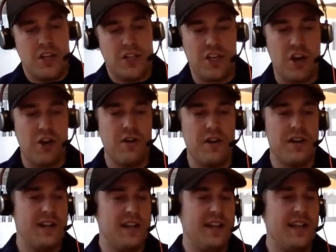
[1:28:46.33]
So
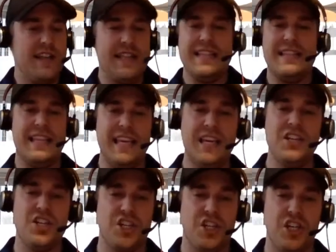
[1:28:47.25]

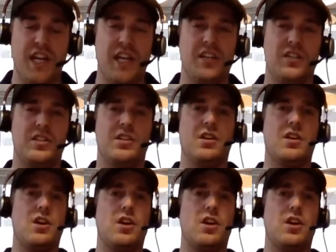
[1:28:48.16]
these sheets,